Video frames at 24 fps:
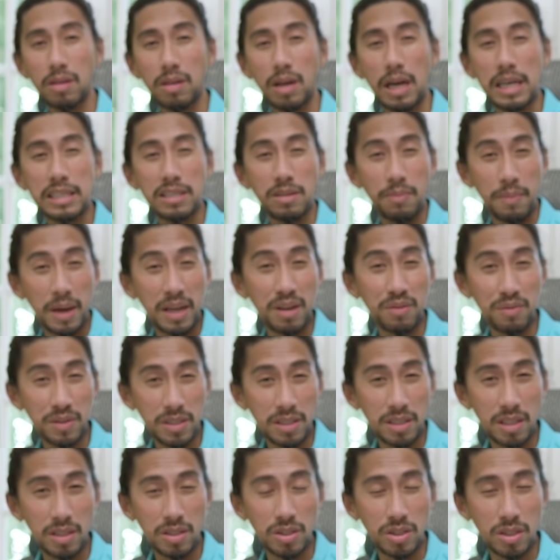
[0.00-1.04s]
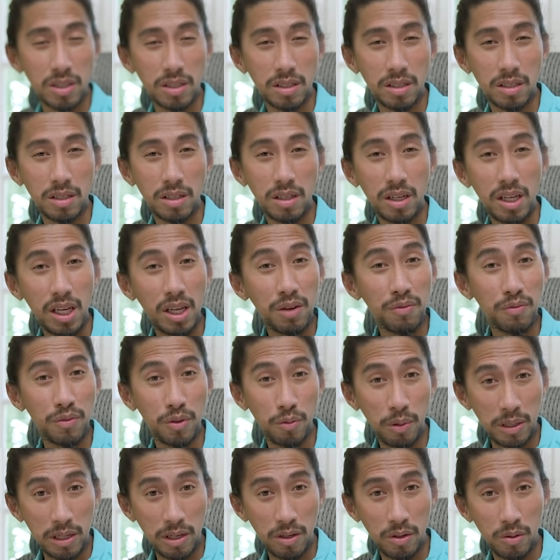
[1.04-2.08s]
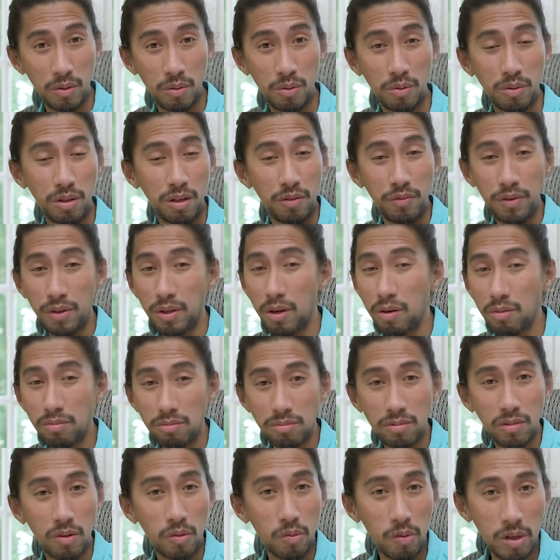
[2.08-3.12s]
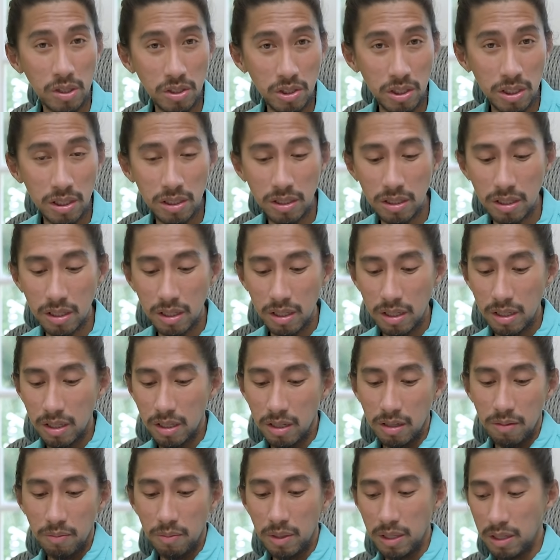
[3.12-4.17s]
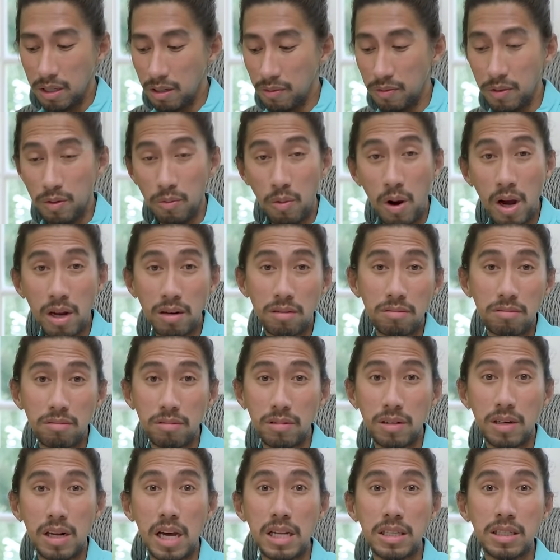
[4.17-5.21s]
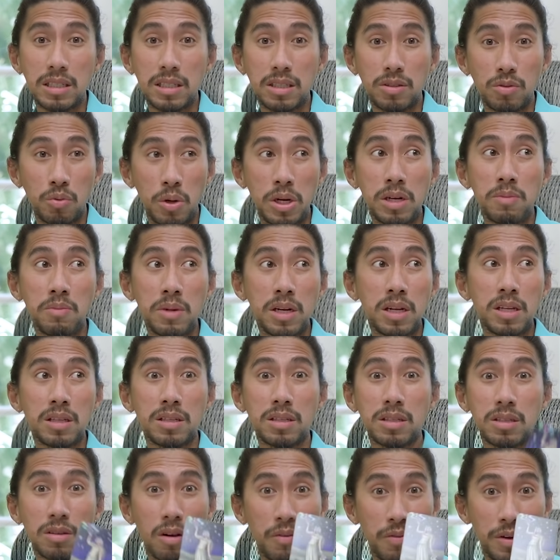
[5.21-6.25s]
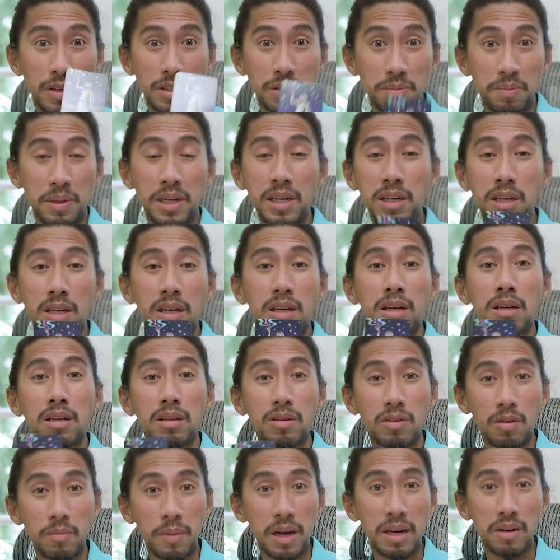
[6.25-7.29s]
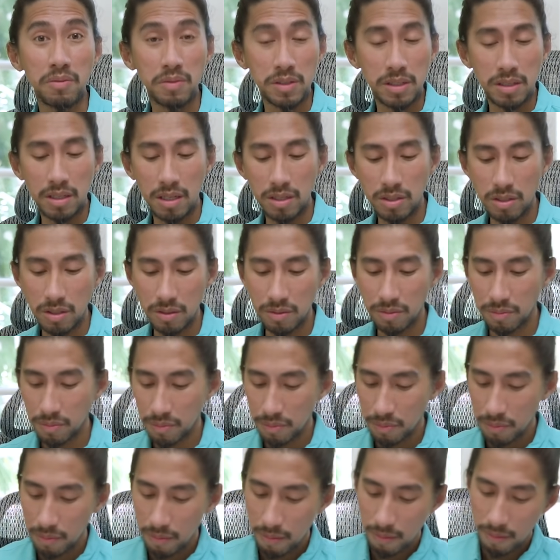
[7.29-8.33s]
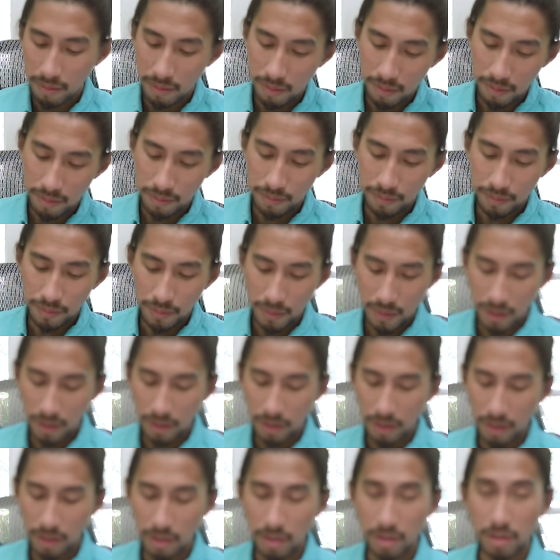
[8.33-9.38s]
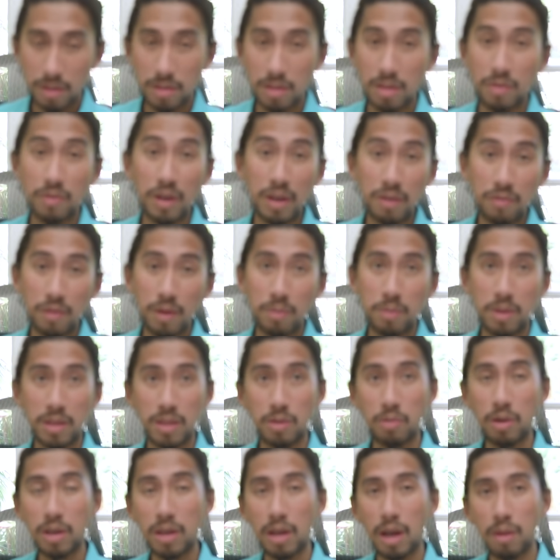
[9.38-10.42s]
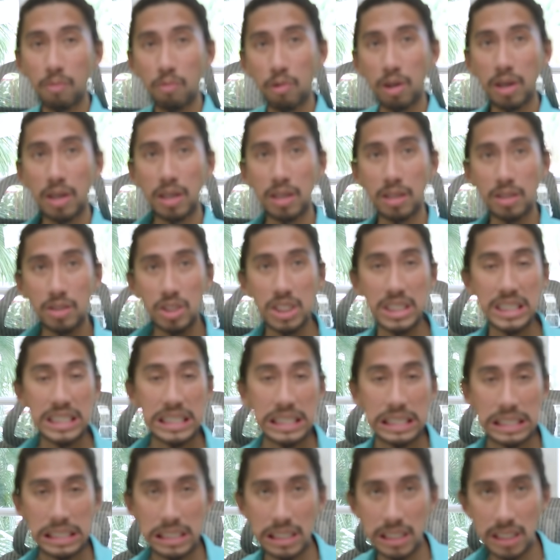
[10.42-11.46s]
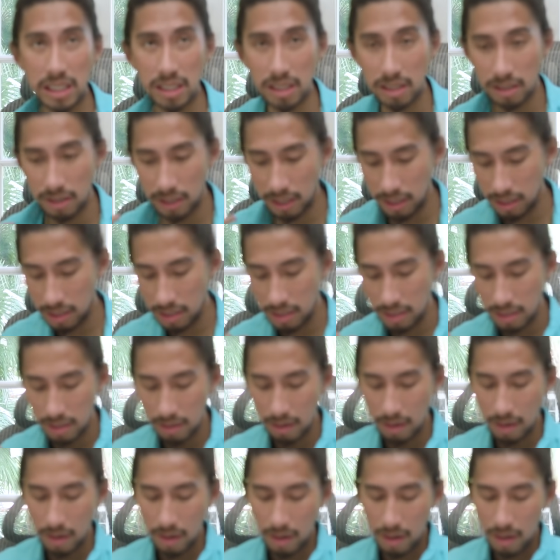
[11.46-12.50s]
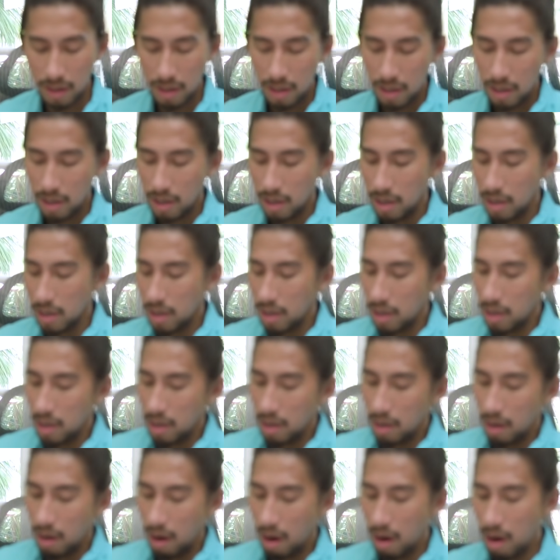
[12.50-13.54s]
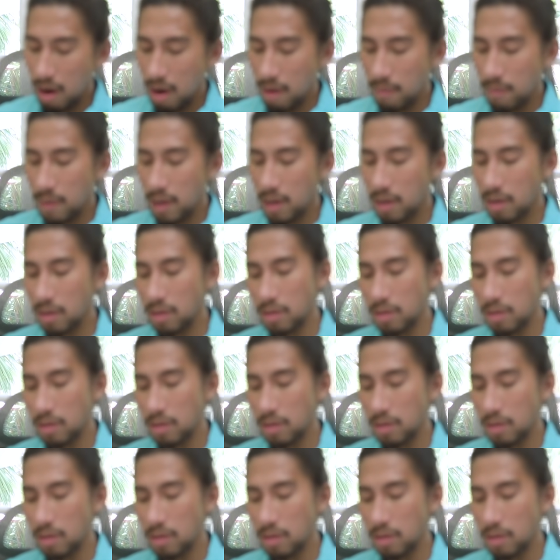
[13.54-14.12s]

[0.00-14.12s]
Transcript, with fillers: as a manifestation if you want to know if you don't don't watch it but if you want that's 20 minutes of explaining your manifestation okay it's divine feminine the one i'm wearing teal like this um